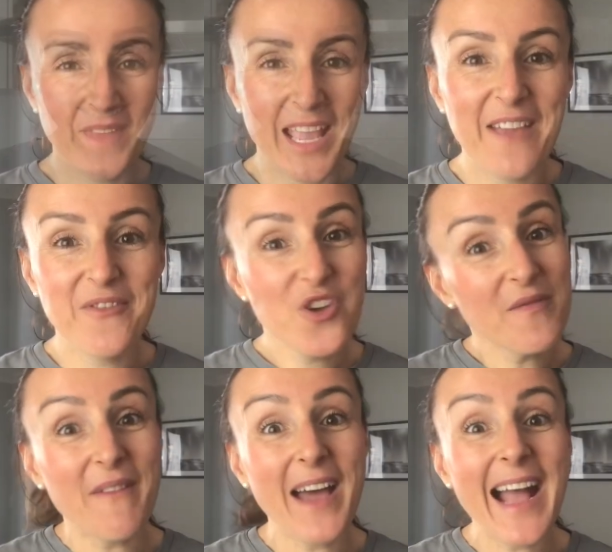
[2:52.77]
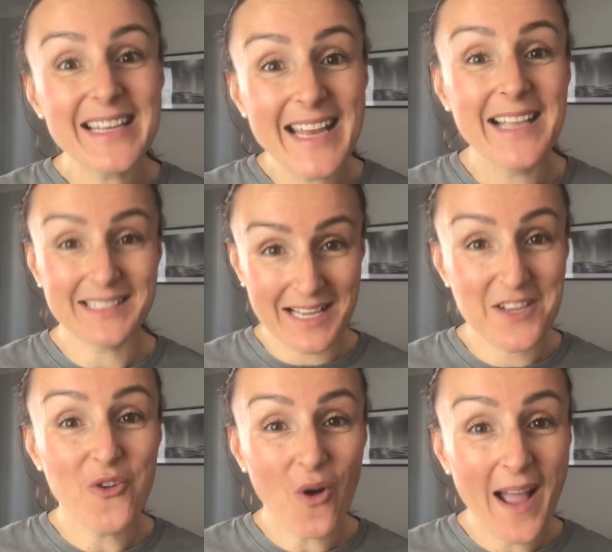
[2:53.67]
If you've ever had nits
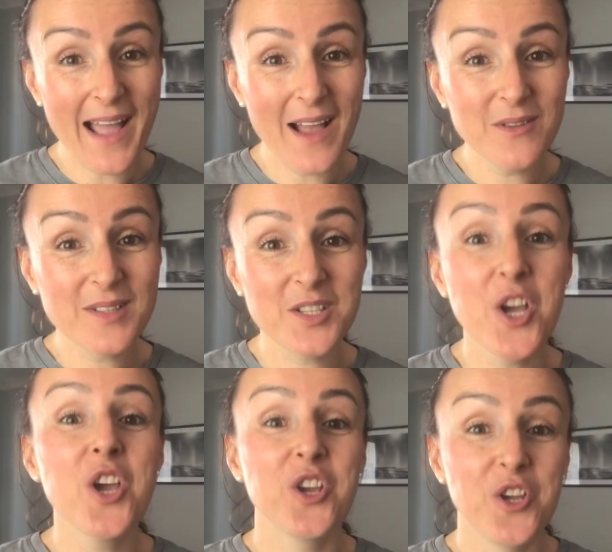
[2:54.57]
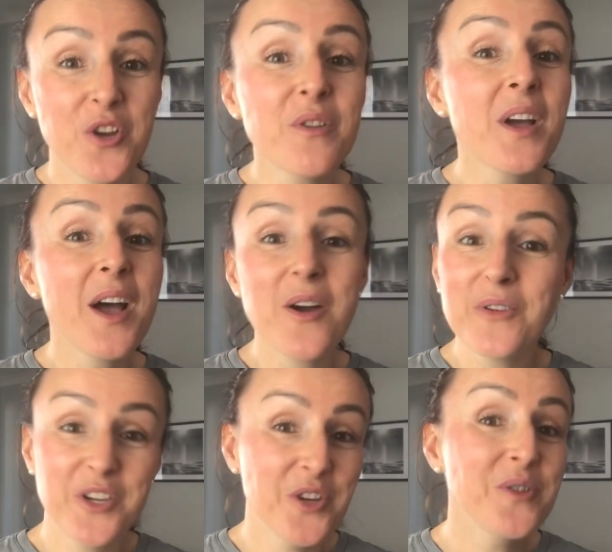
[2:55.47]
in your house, you
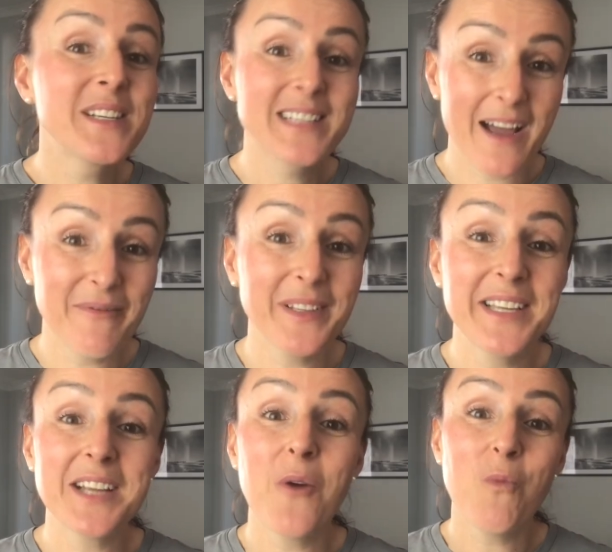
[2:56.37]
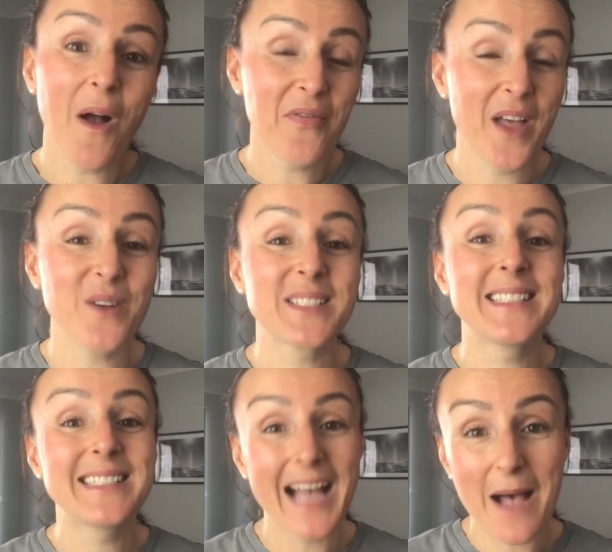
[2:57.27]
know you definitely don't want those
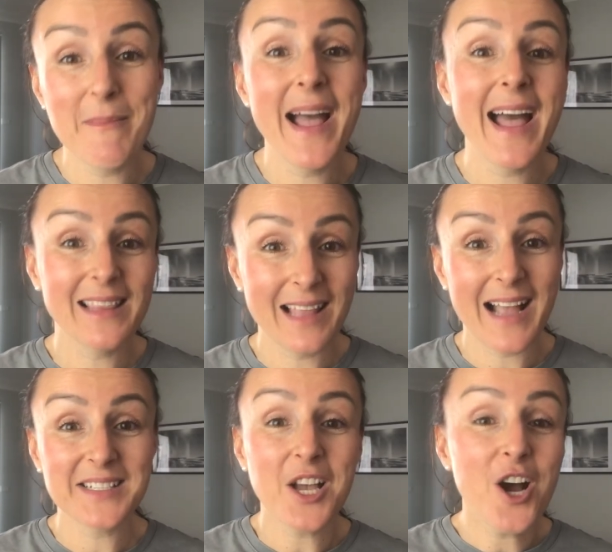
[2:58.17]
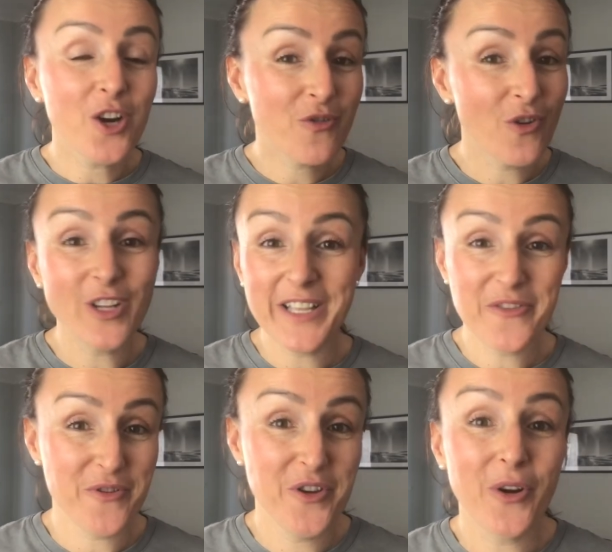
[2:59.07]
damn head lice crawling
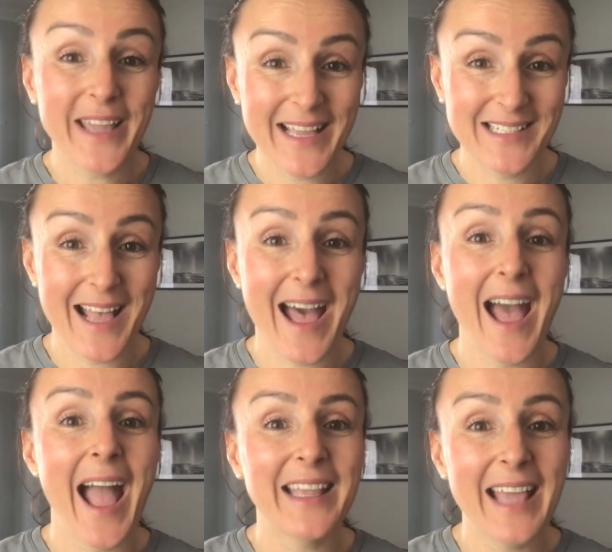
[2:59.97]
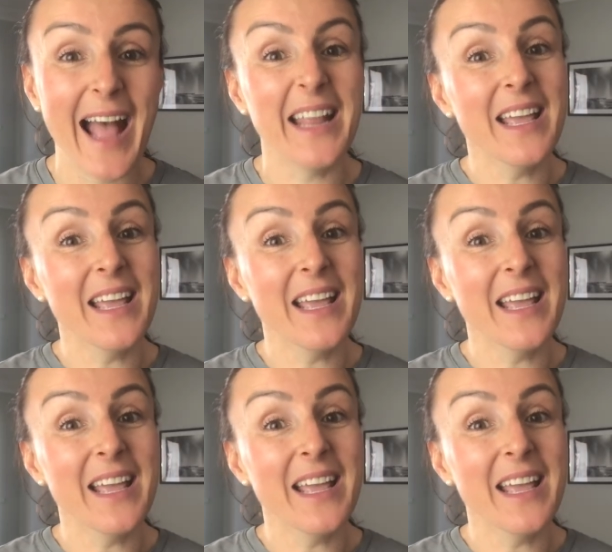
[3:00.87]
through your kid's hair again.